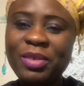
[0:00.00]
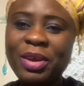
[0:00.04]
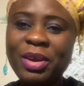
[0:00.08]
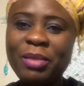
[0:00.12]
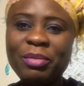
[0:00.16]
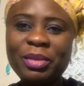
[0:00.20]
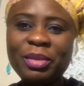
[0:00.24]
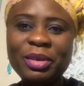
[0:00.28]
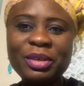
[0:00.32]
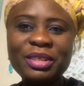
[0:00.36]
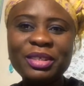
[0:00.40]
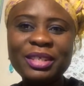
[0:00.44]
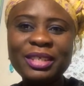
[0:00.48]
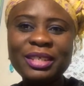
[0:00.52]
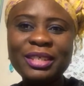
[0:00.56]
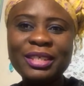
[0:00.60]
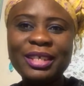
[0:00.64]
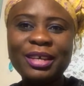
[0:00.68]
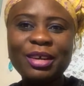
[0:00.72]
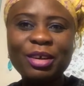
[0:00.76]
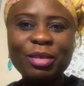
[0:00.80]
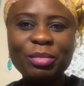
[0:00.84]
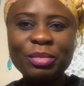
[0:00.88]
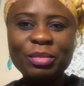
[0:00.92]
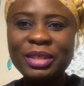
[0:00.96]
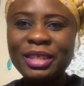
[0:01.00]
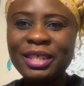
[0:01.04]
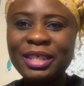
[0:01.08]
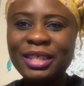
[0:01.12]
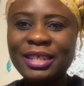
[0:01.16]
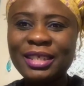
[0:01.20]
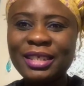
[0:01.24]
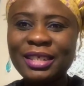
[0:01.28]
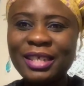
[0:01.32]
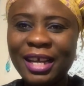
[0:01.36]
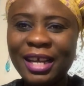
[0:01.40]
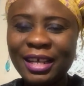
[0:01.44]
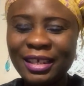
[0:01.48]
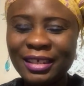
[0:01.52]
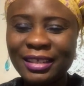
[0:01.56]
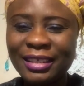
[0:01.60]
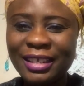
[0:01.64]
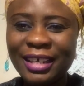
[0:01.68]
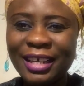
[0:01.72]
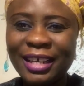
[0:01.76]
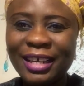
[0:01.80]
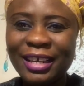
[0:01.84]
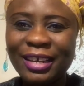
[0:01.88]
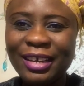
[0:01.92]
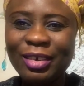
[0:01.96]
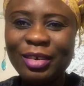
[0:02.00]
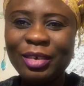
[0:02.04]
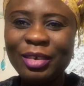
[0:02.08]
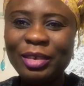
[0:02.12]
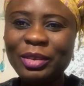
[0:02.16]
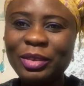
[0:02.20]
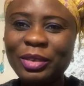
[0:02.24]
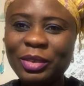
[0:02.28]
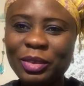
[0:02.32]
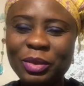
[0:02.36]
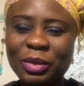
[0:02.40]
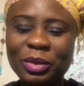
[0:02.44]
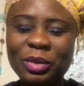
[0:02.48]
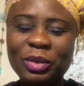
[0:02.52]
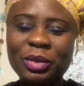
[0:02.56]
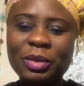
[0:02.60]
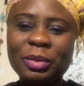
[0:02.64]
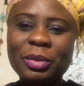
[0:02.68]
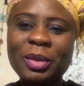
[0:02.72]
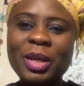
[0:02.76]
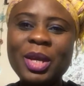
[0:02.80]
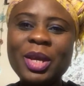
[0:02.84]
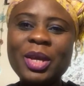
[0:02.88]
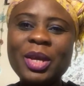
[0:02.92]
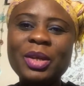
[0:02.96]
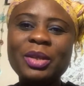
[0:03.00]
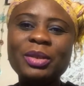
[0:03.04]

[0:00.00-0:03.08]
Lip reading: We're building a community out there on YouTube.